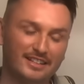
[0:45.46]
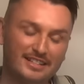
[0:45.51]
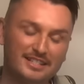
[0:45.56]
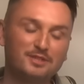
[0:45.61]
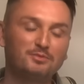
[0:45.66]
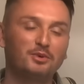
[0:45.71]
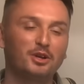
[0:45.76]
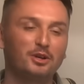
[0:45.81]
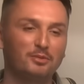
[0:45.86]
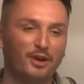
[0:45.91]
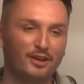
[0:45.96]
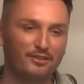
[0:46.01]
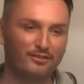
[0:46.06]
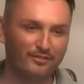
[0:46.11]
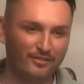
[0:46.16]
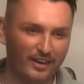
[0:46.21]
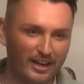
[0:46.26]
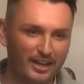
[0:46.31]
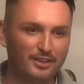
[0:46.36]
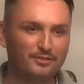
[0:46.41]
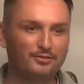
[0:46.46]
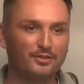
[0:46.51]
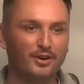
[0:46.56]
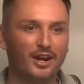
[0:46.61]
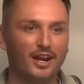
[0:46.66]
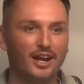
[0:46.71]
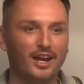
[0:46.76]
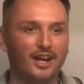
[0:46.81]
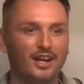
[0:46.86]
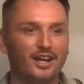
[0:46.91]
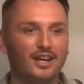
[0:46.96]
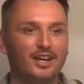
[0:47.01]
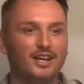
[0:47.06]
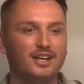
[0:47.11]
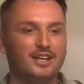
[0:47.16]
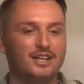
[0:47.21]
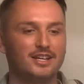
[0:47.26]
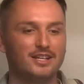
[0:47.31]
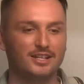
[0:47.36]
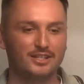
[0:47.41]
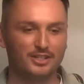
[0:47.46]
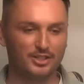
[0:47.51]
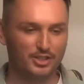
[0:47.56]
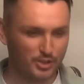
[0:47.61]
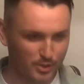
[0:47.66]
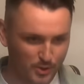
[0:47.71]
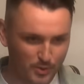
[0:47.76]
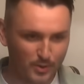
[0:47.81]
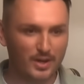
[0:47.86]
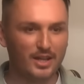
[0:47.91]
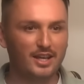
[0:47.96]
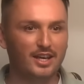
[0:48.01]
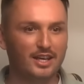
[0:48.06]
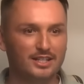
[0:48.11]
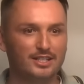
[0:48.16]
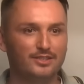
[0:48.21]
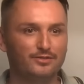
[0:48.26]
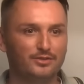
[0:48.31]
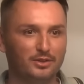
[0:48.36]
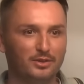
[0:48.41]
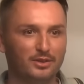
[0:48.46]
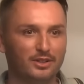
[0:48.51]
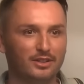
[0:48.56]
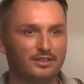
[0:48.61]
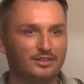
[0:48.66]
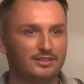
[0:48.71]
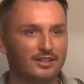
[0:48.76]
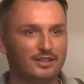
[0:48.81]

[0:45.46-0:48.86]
This is one of my favorite Dorit interview looks.